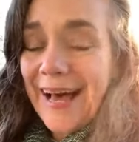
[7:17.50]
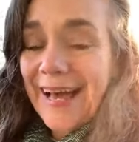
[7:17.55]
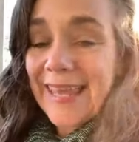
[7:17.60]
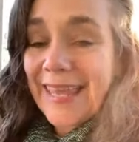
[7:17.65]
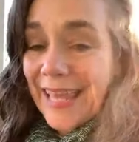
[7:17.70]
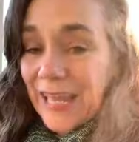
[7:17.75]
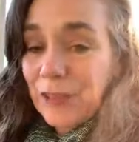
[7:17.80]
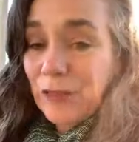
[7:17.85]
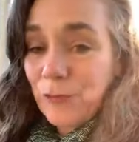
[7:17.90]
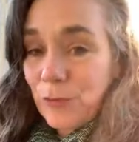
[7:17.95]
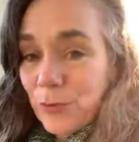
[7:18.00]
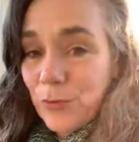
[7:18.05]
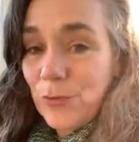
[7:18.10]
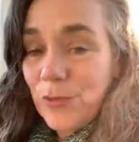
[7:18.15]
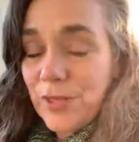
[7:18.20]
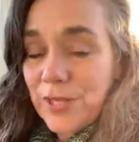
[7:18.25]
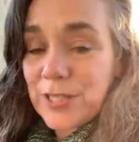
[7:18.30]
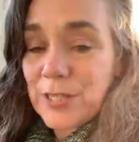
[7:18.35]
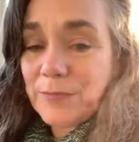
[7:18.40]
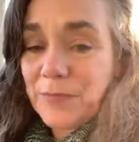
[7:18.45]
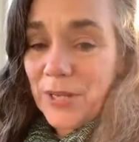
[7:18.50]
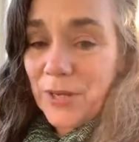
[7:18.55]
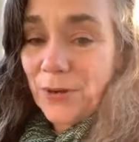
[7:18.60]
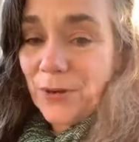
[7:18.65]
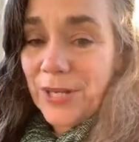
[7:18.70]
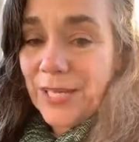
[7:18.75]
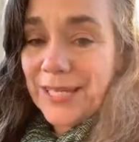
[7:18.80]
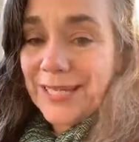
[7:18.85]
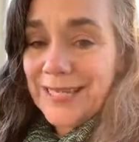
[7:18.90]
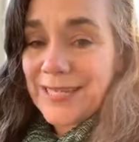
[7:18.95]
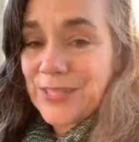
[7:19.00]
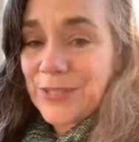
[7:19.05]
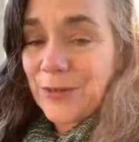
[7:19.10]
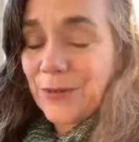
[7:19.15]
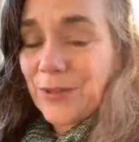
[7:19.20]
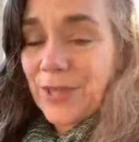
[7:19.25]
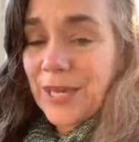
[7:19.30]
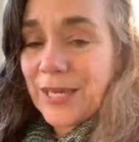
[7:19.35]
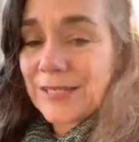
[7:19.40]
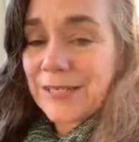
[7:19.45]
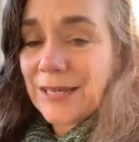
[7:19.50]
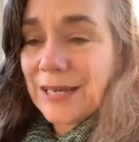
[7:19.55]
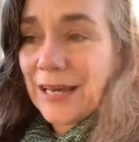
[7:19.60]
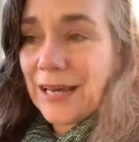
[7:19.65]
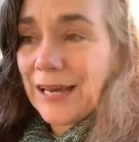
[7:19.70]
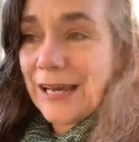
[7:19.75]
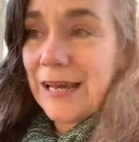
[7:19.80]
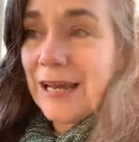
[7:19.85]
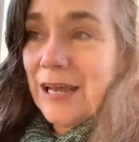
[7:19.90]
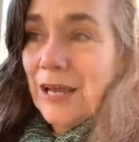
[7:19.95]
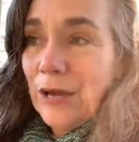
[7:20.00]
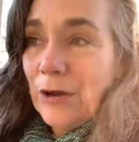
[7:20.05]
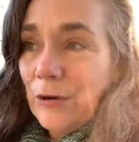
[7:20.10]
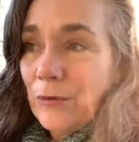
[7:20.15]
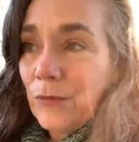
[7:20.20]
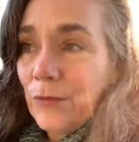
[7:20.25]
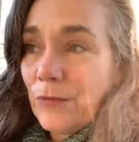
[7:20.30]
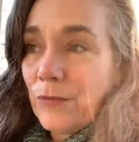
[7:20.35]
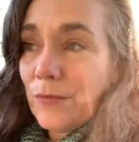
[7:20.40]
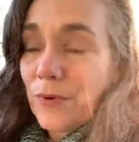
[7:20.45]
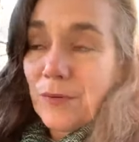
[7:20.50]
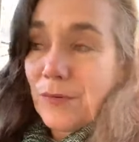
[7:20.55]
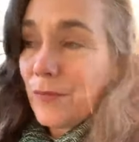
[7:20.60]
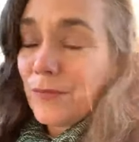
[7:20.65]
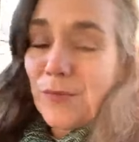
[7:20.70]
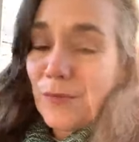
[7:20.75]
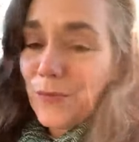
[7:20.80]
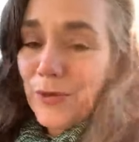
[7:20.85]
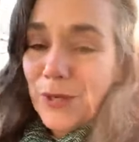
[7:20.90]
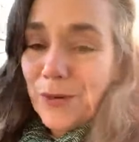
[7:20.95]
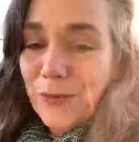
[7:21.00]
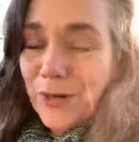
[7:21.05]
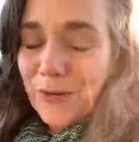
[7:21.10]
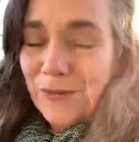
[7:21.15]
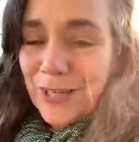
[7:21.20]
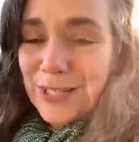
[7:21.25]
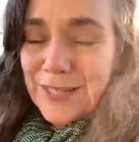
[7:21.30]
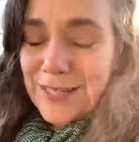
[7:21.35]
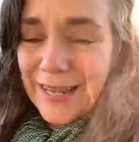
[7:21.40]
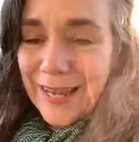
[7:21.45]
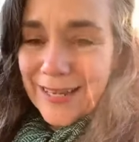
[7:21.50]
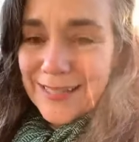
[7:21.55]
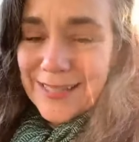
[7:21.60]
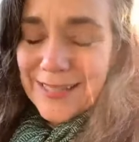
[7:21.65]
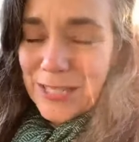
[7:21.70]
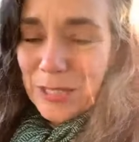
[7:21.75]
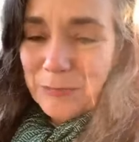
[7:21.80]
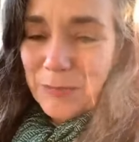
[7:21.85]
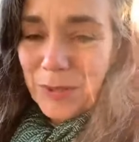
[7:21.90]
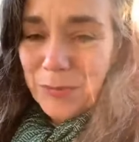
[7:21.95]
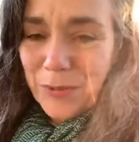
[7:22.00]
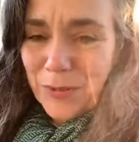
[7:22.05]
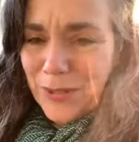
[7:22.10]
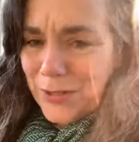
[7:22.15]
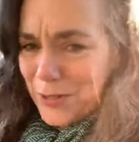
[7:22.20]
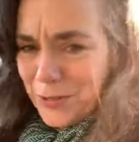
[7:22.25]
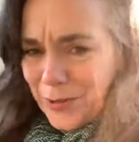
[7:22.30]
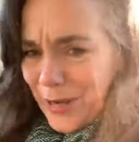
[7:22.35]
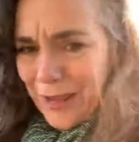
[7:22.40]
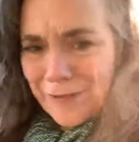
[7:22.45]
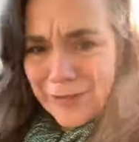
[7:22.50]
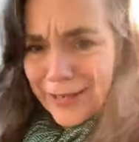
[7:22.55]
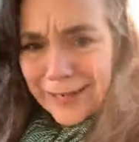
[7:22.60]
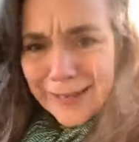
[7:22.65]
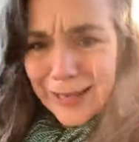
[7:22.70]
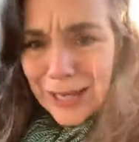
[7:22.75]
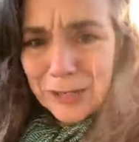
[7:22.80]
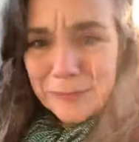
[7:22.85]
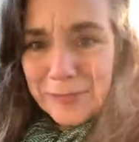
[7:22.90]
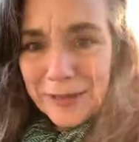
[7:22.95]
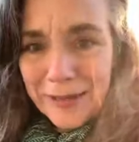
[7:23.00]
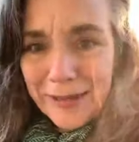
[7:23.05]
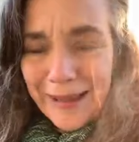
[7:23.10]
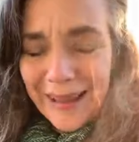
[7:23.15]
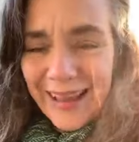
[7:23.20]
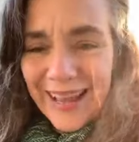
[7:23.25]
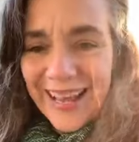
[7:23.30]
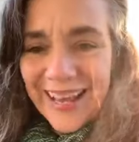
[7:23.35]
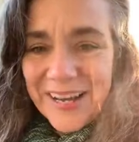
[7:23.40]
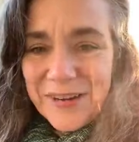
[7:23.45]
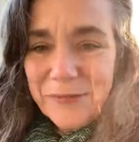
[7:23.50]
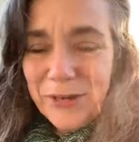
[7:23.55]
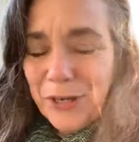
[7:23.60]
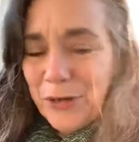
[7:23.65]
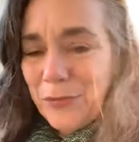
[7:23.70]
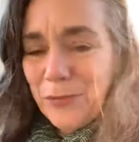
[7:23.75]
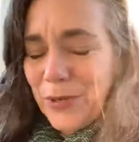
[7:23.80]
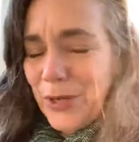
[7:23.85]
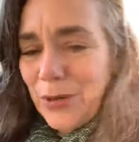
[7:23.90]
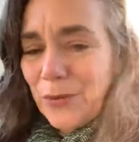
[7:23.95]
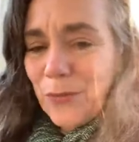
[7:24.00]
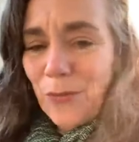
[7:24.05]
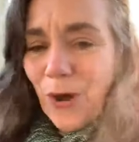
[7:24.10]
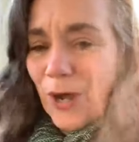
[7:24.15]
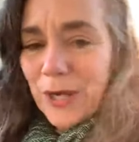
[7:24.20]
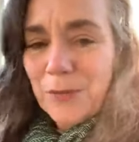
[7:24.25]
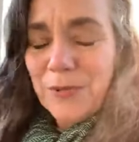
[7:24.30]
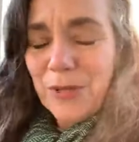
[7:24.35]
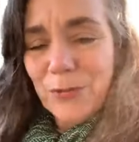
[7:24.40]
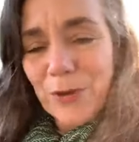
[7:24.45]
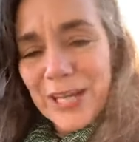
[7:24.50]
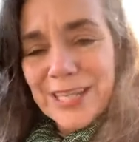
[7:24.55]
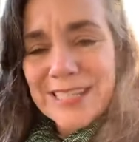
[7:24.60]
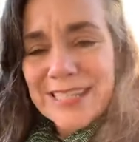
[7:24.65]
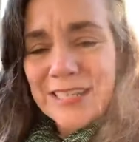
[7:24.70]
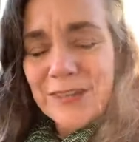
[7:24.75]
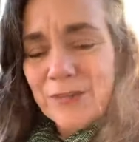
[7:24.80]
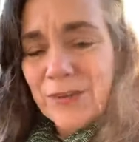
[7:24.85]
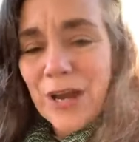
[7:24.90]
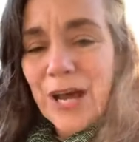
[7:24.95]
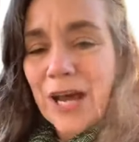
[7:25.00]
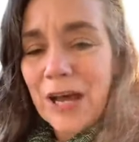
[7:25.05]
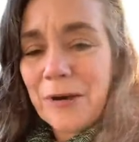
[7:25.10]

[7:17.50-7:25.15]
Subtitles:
get through this period, so that we don't want to raise taxes on people that don't have an income. We don't want to be raising